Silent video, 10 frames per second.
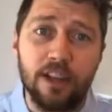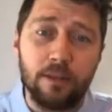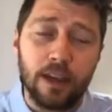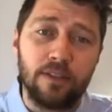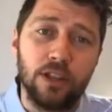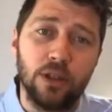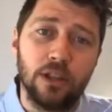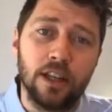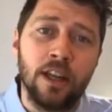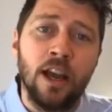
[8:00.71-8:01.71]
feedback for
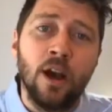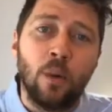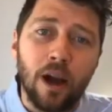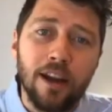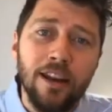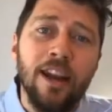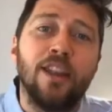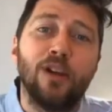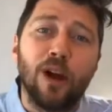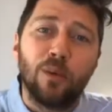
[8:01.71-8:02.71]
you, that one,
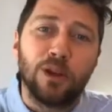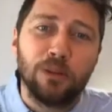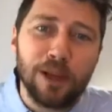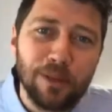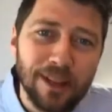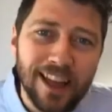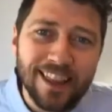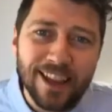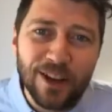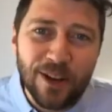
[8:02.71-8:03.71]
there are real people
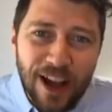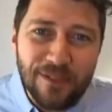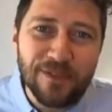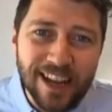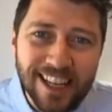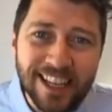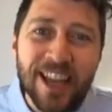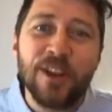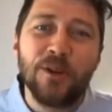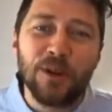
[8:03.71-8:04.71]
out there who have
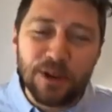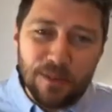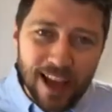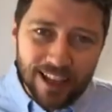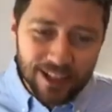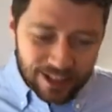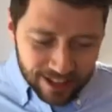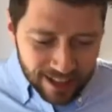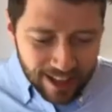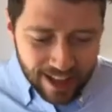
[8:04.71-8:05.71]
money who want to back
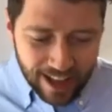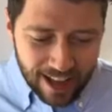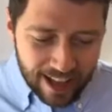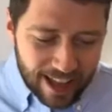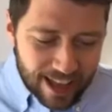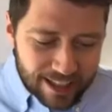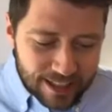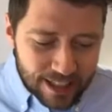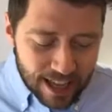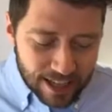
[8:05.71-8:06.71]
you,
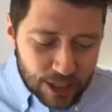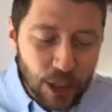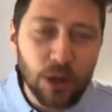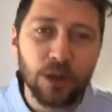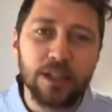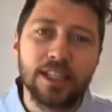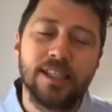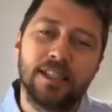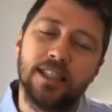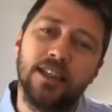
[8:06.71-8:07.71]
and two,
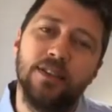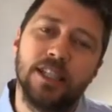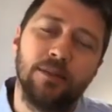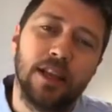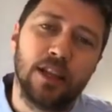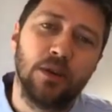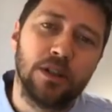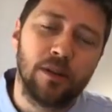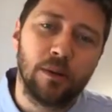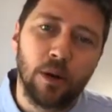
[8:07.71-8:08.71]
just to give you some of their
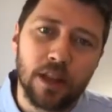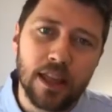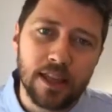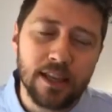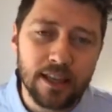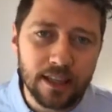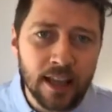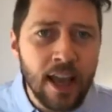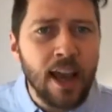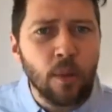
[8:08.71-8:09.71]
thoughts around what they're
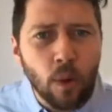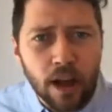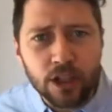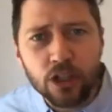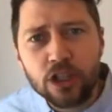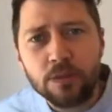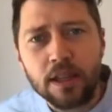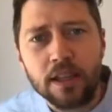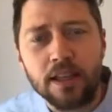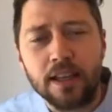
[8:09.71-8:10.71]
thinking and why you should
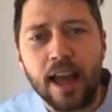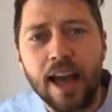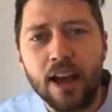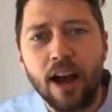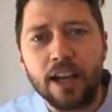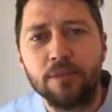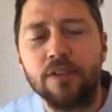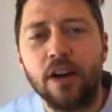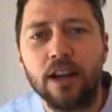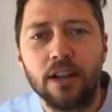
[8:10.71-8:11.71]
be thinking, hey, I can
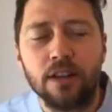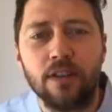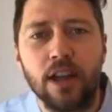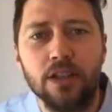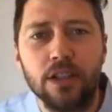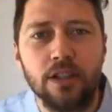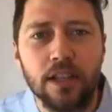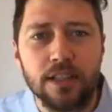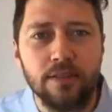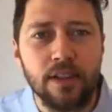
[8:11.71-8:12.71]
provide a lot of value to
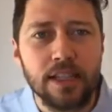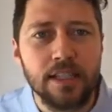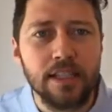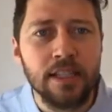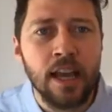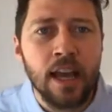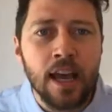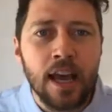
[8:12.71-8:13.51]
these investors.